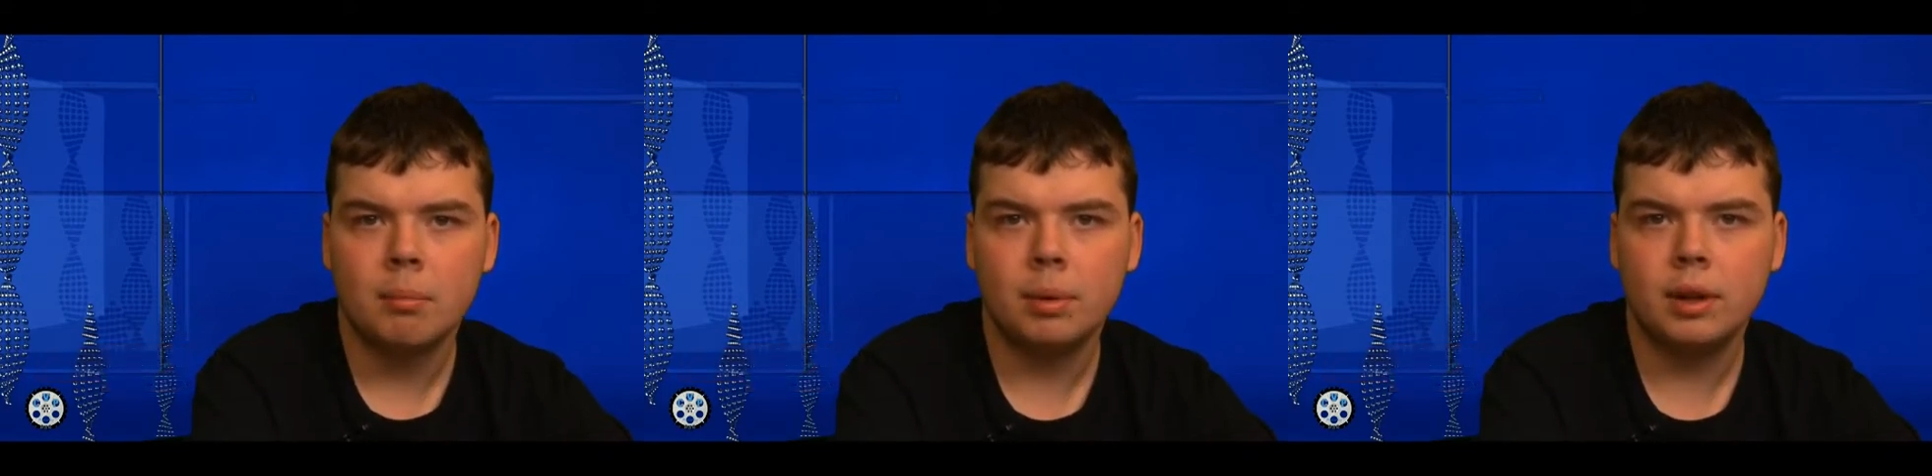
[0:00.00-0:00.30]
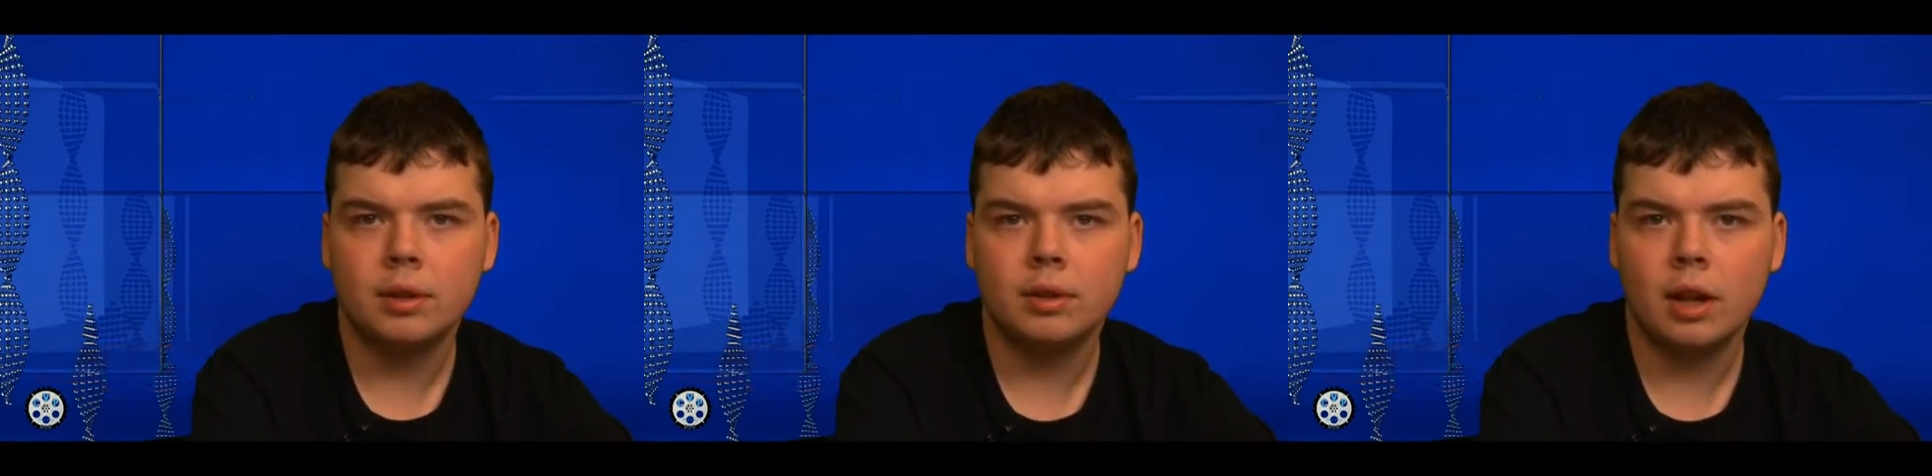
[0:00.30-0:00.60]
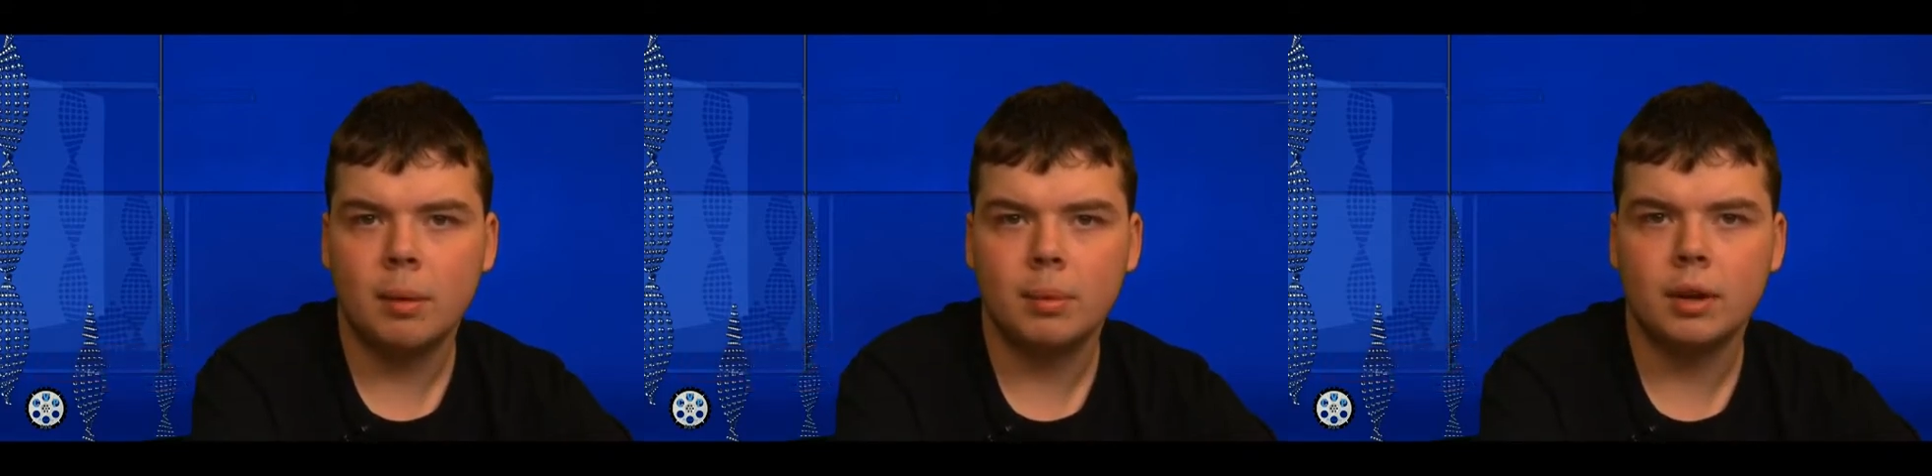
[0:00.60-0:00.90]
Please
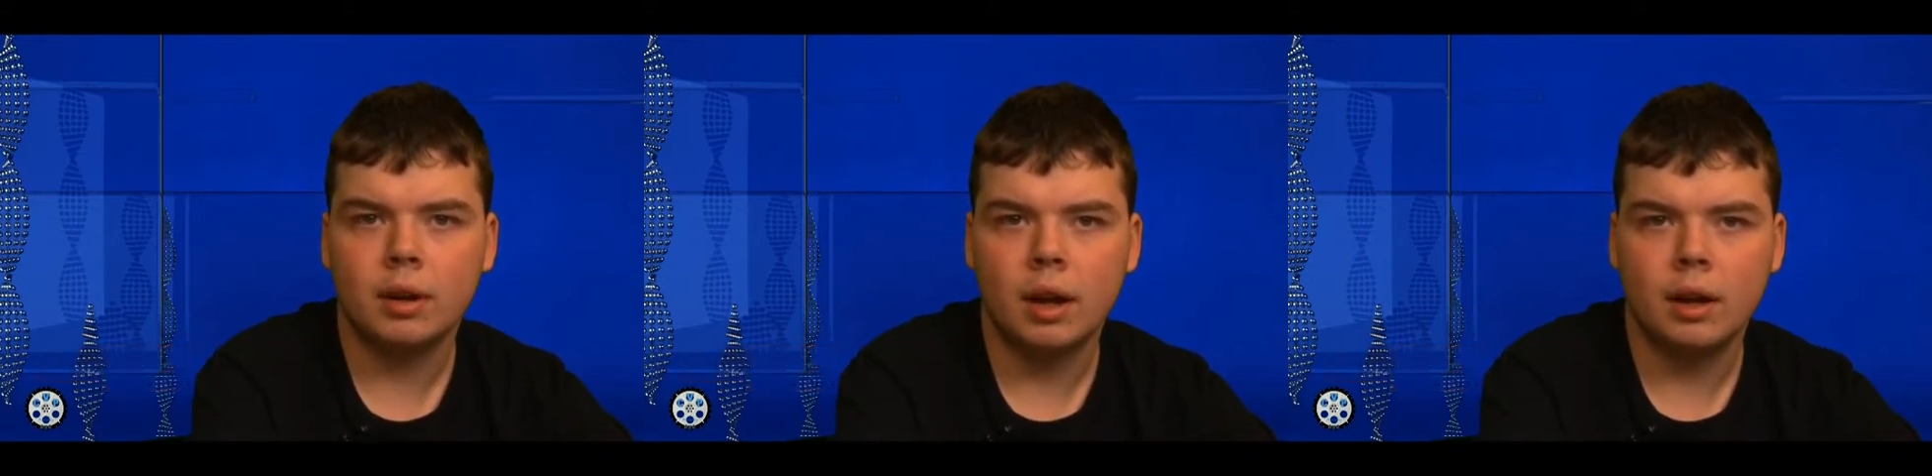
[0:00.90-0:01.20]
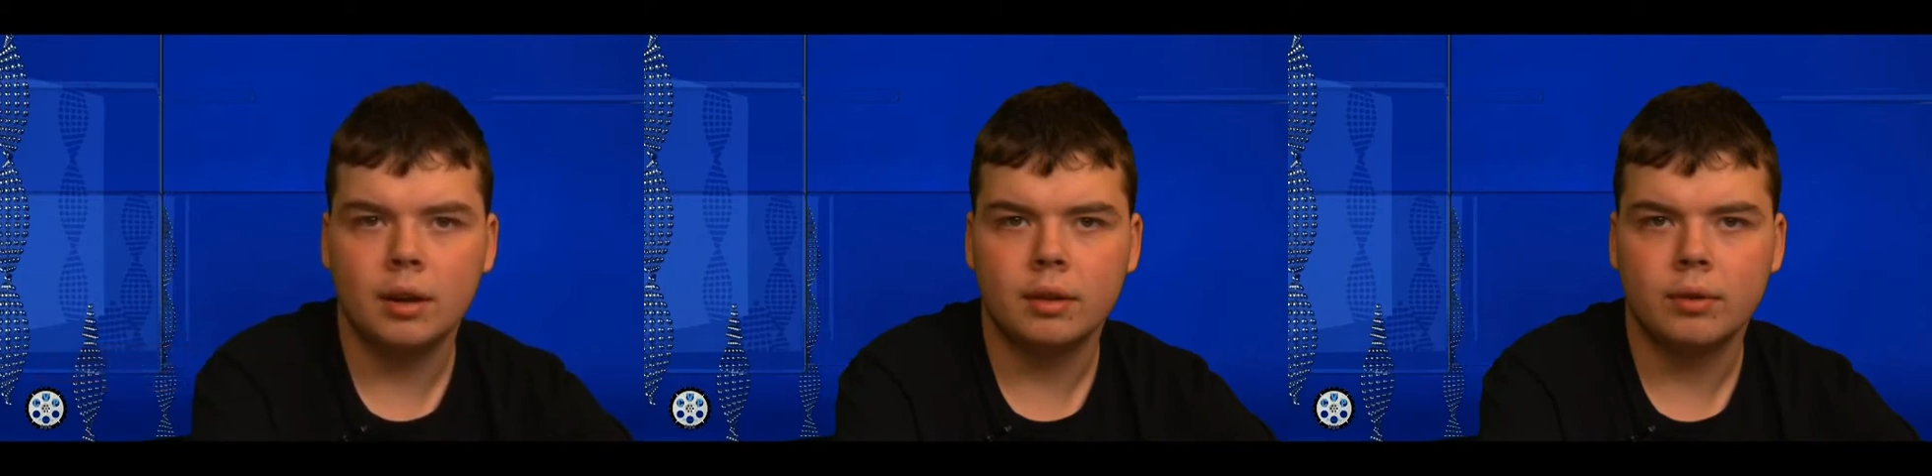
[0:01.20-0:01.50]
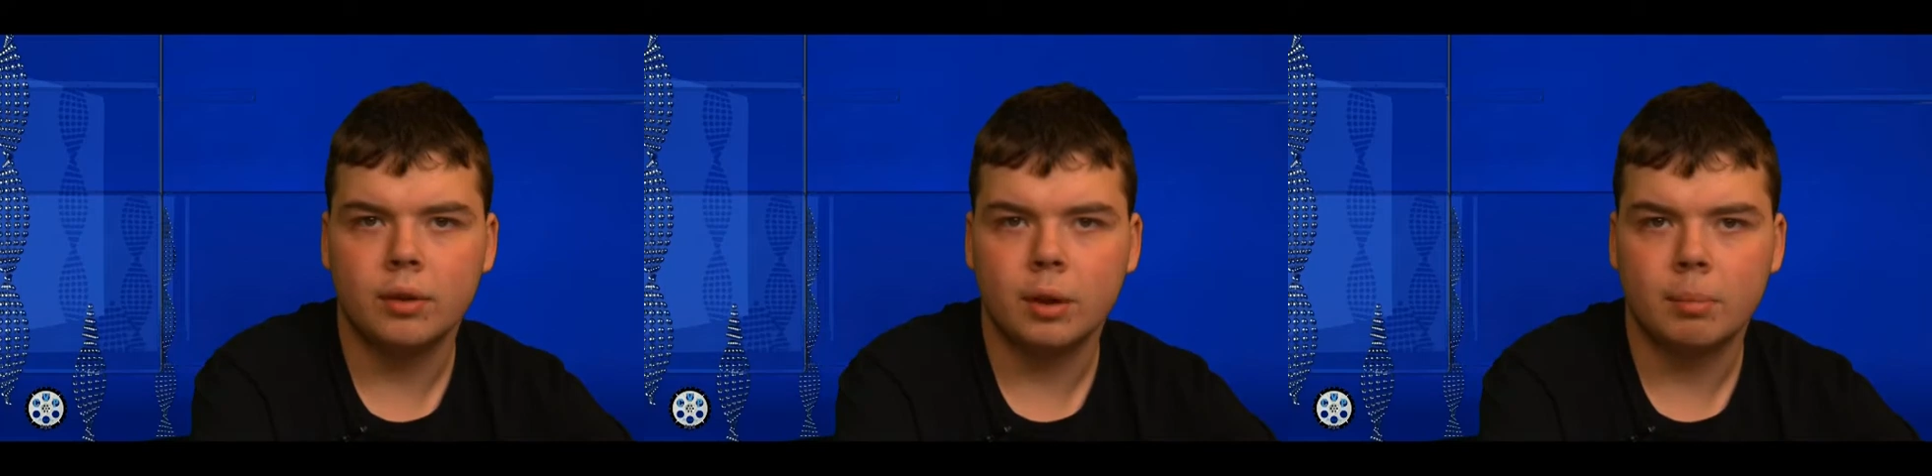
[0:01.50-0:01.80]
stop in guidance
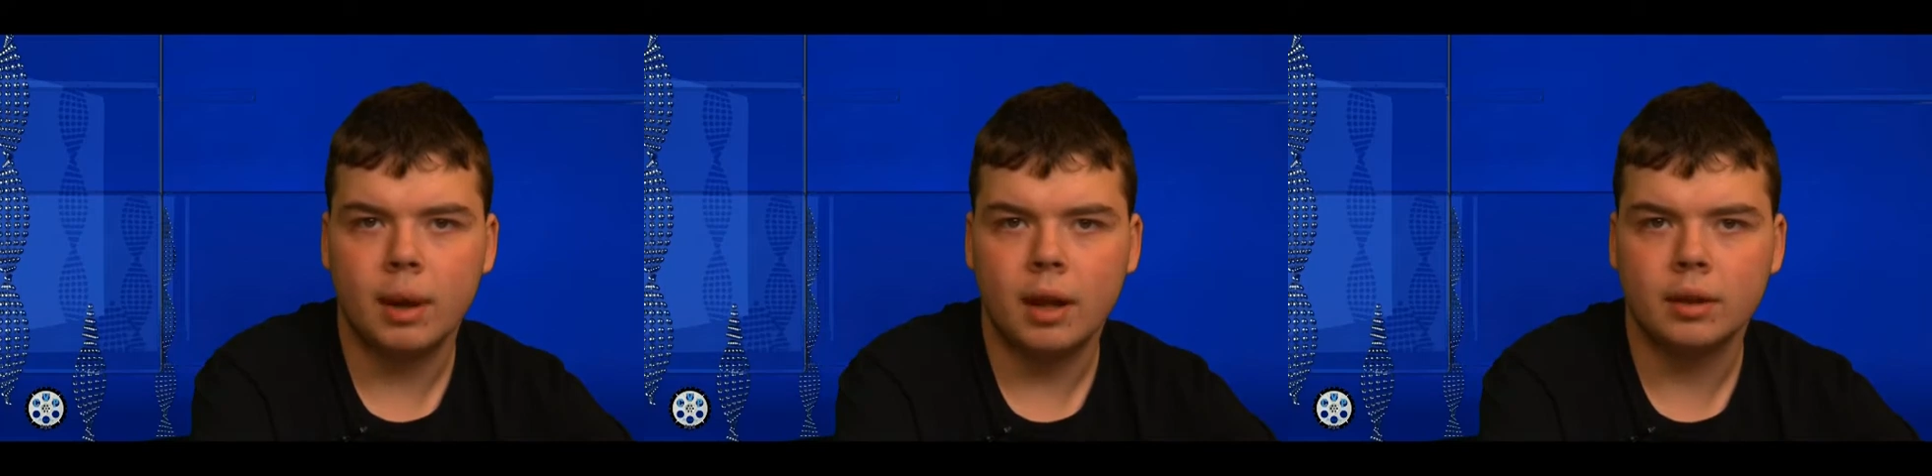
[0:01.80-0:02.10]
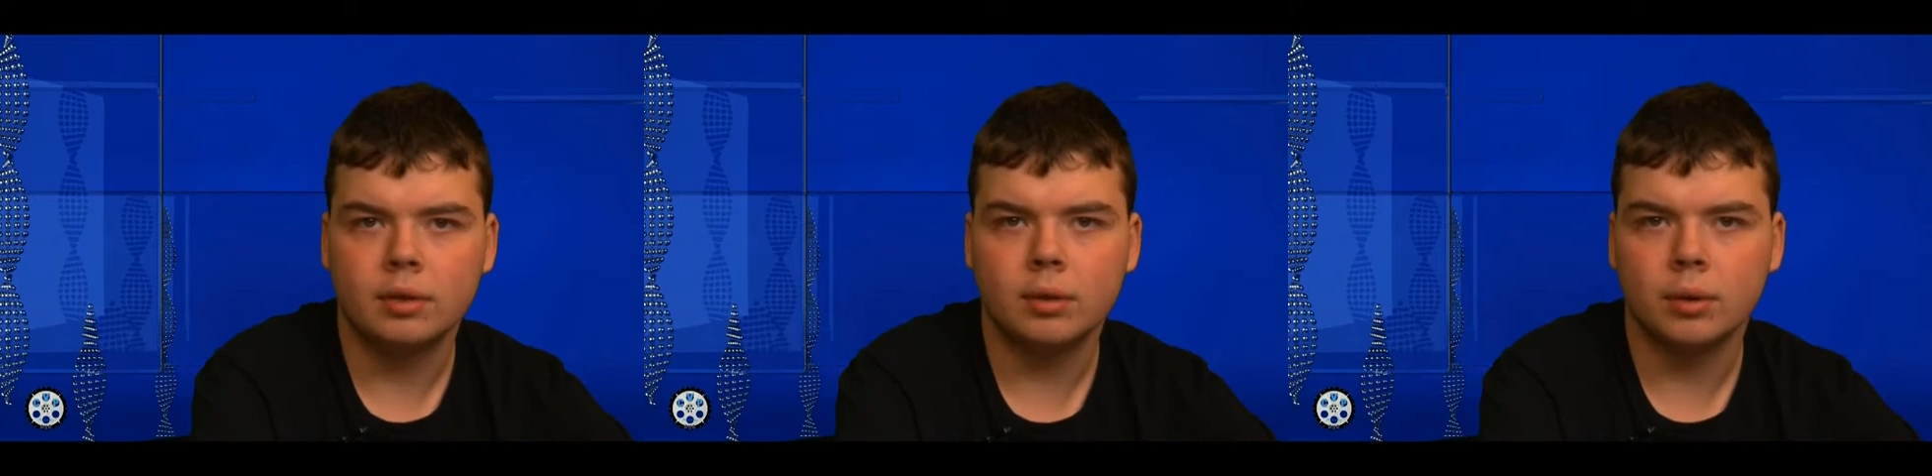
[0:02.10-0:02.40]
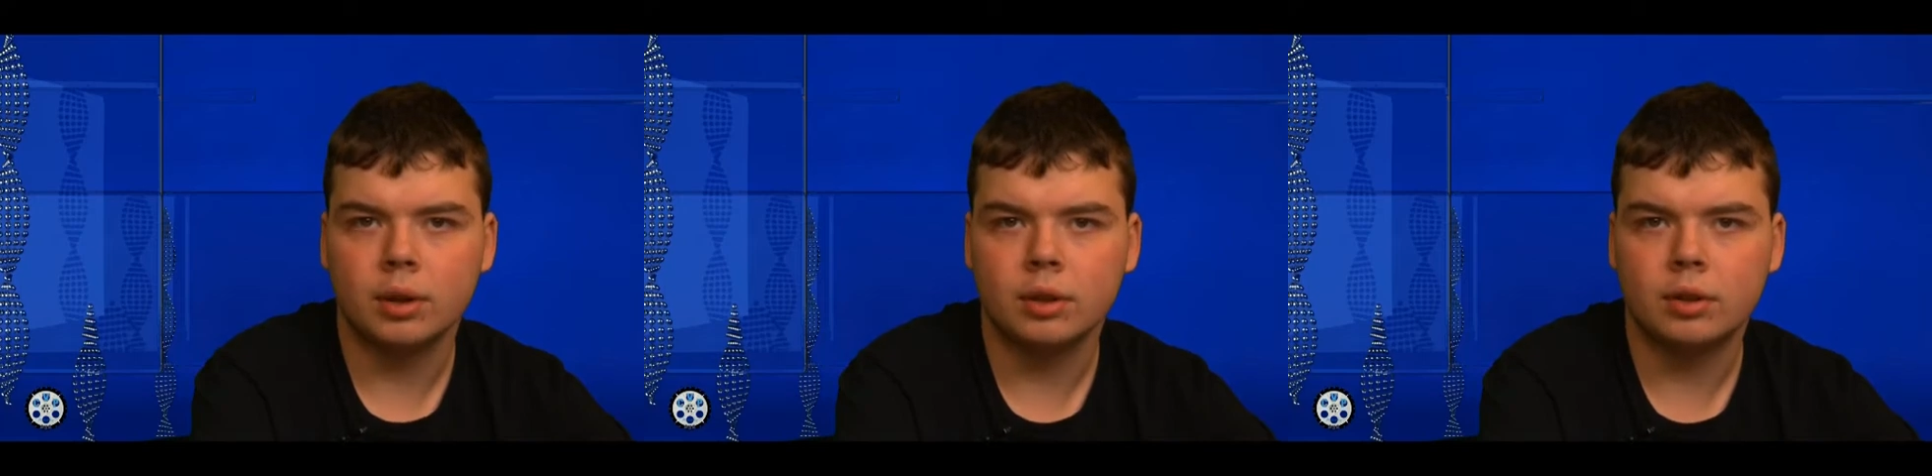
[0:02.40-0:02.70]
for a pass
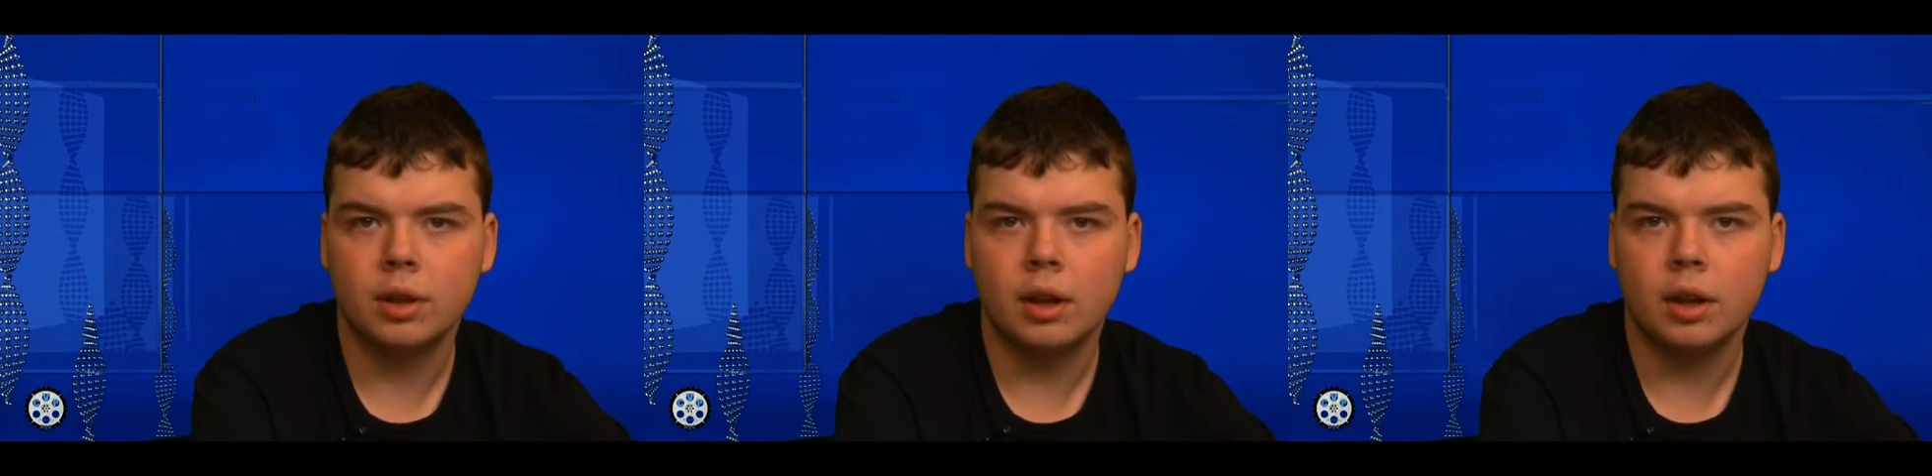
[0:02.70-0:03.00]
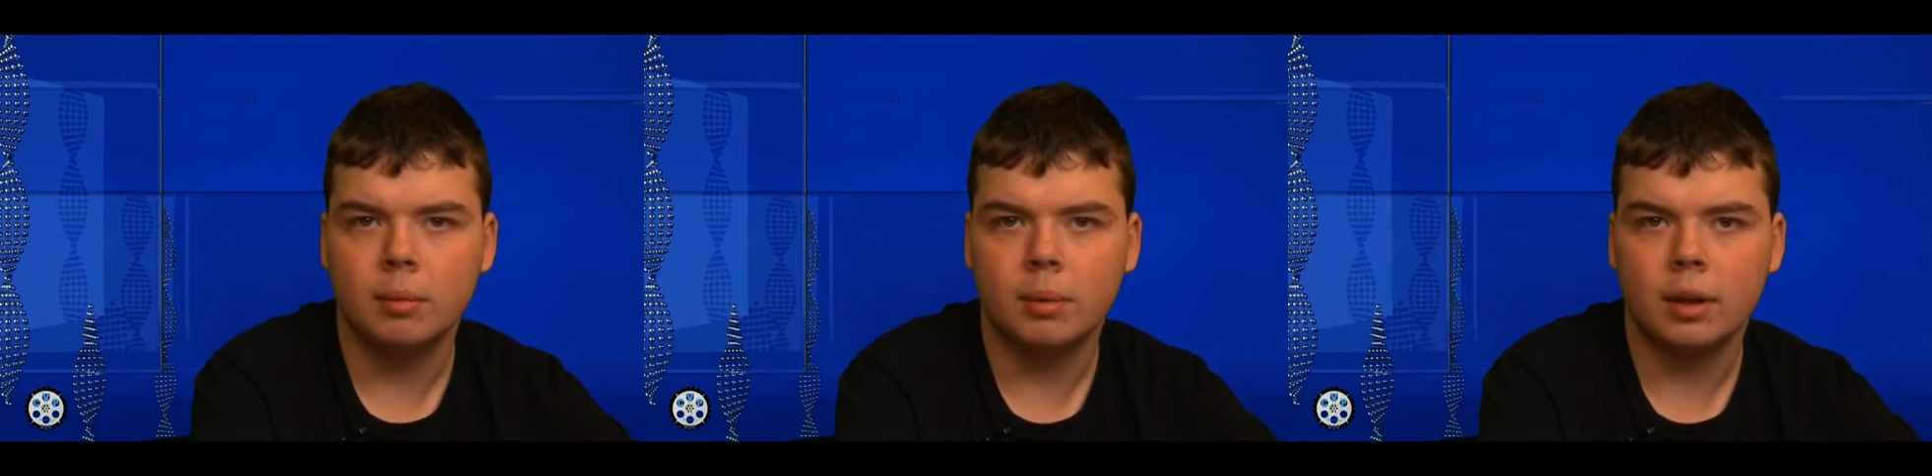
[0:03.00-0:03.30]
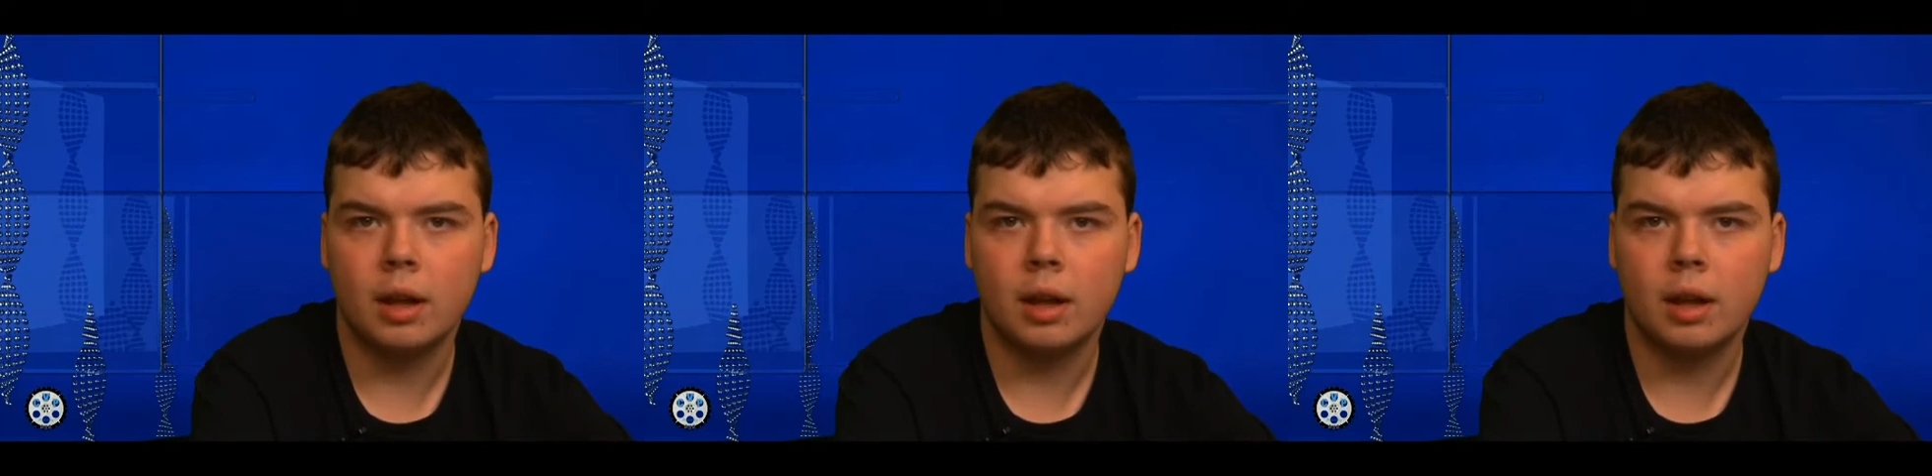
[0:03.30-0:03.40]
or a sign up